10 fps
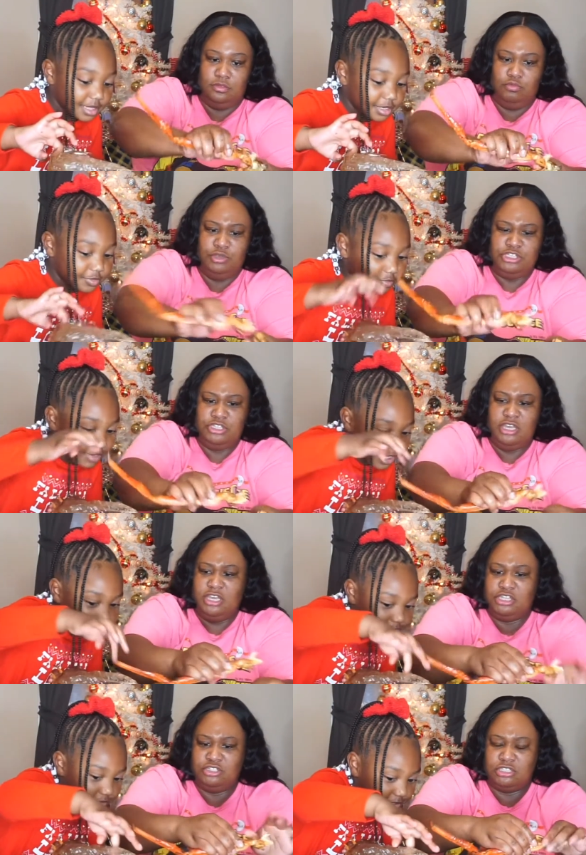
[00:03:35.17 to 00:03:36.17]
Speaker 1: Reach in there and get
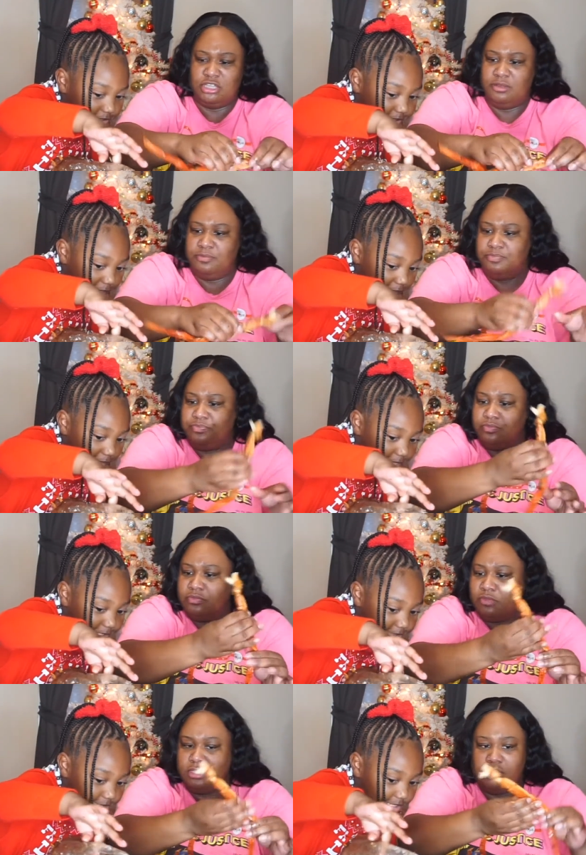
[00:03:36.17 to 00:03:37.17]
you something. That?
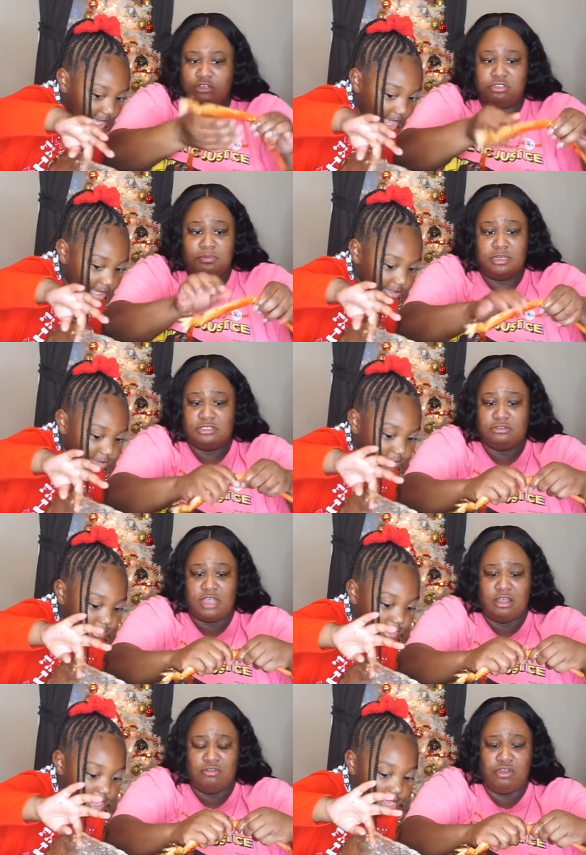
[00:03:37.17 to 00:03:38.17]
Those are mussels. I
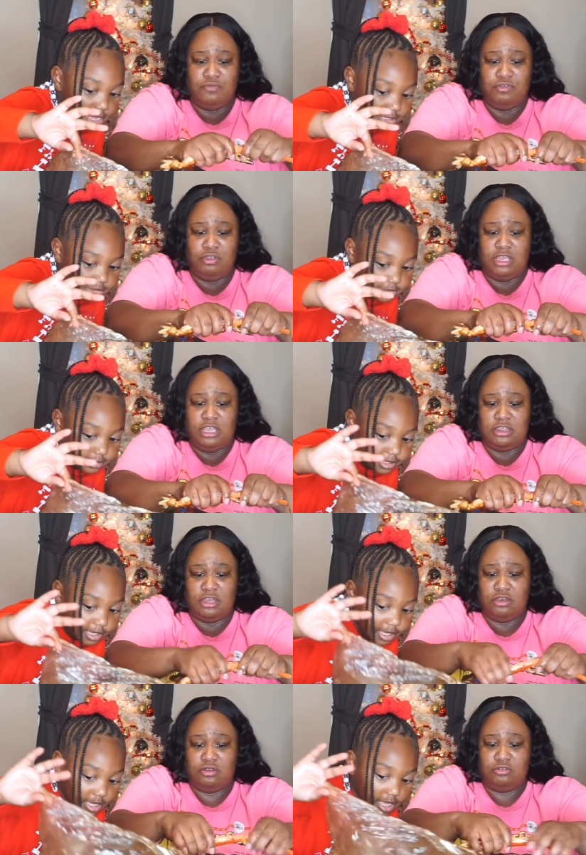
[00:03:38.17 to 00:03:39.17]
don't know if you're gonna eat
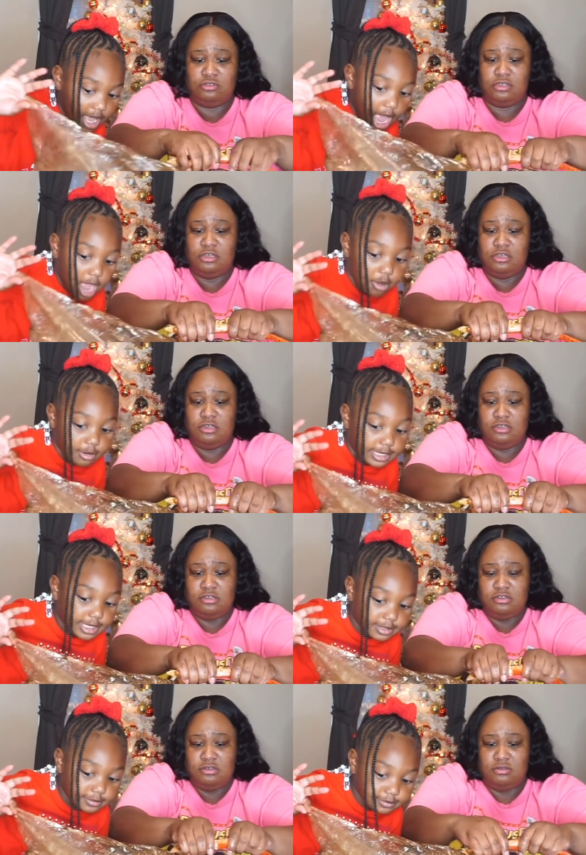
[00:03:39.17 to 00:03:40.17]
those. I don't want it.
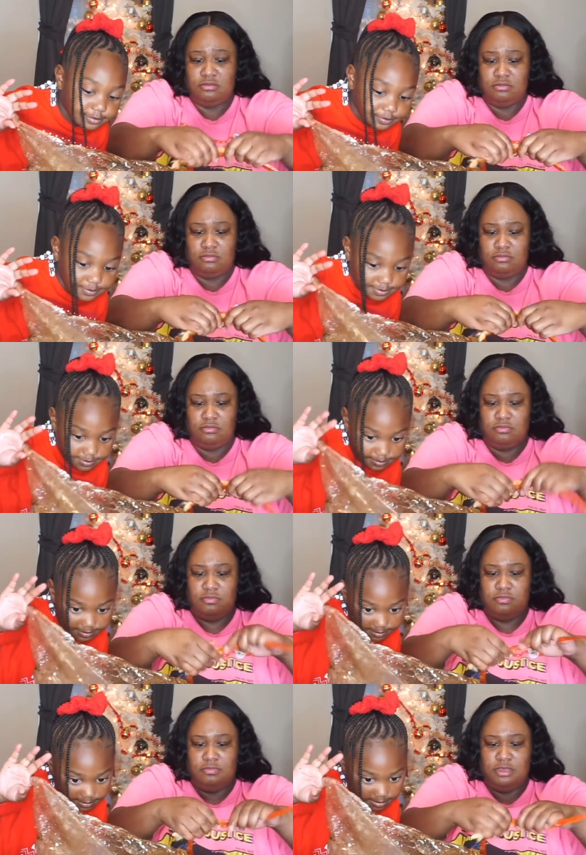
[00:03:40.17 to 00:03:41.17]

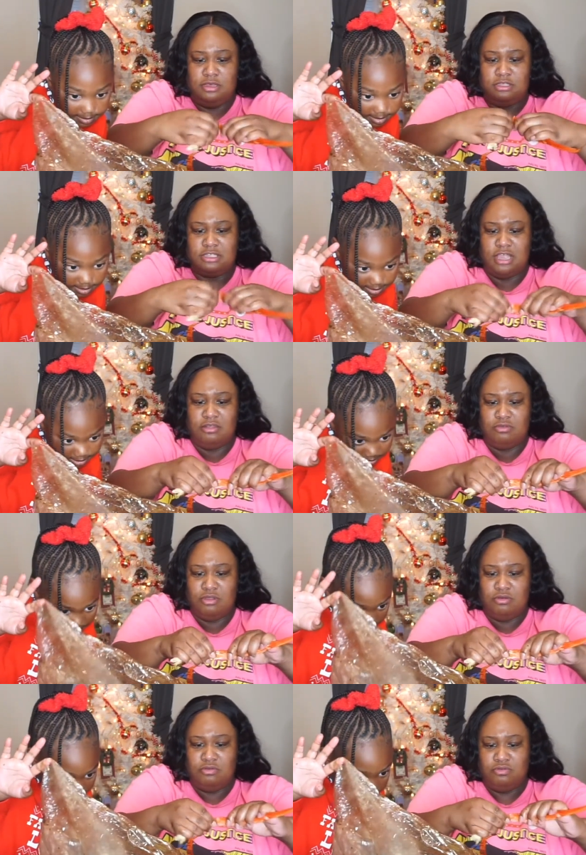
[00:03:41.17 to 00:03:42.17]
Because I don't
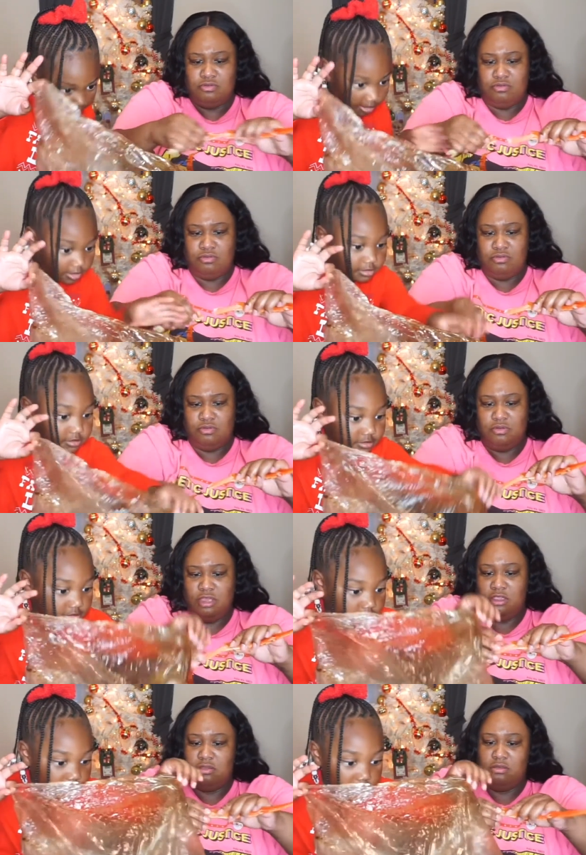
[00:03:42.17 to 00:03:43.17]
know.
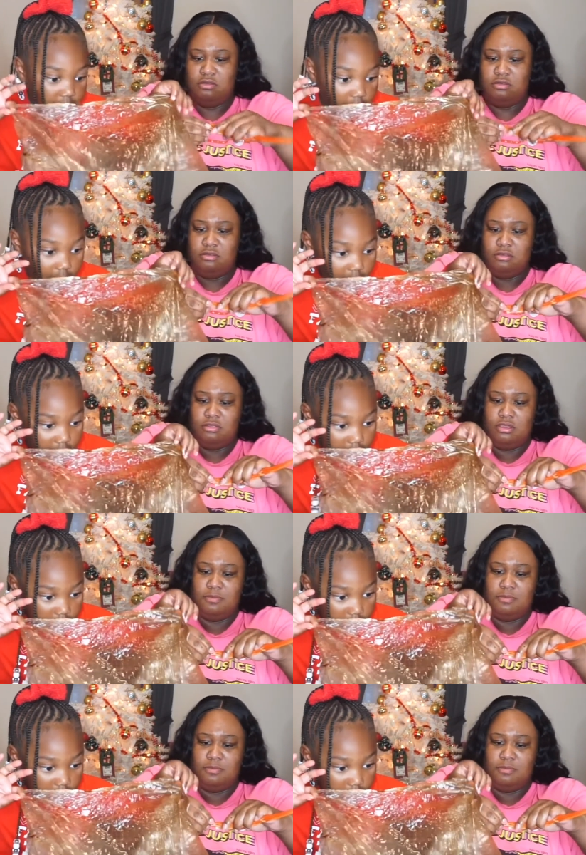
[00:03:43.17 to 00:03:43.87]
Here. A little